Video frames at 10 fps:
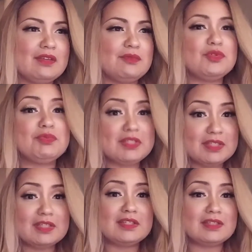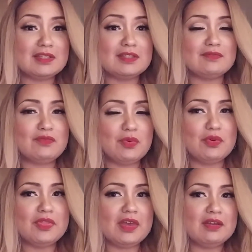which we see in season
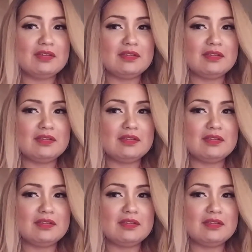four that